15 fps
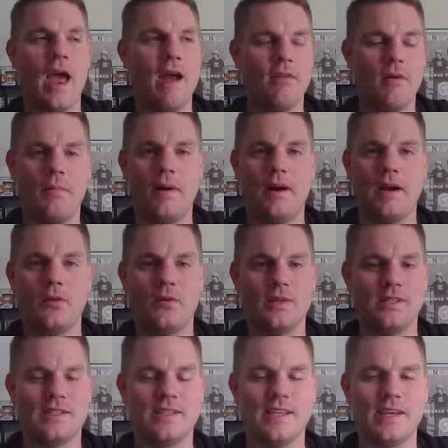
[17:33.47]
everybody
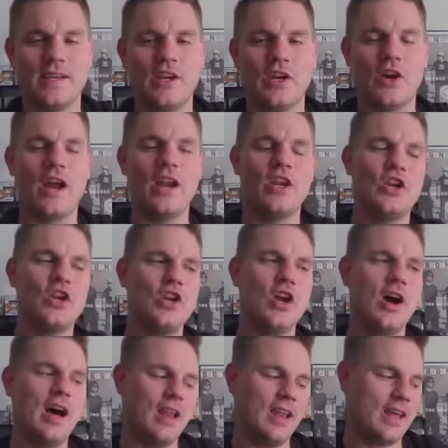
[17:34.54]
was singing, you know, and you
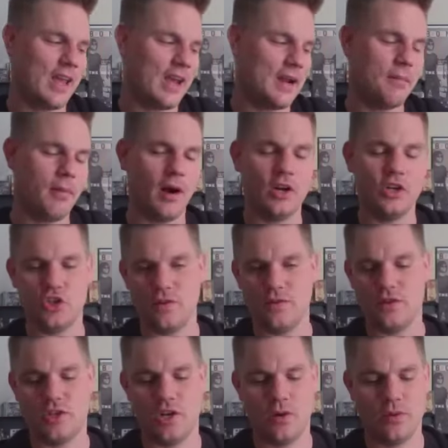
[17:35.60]
know how like at a Bon
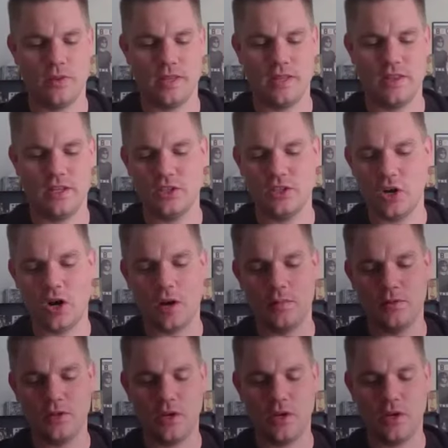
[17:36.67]
Jovi show within these arms,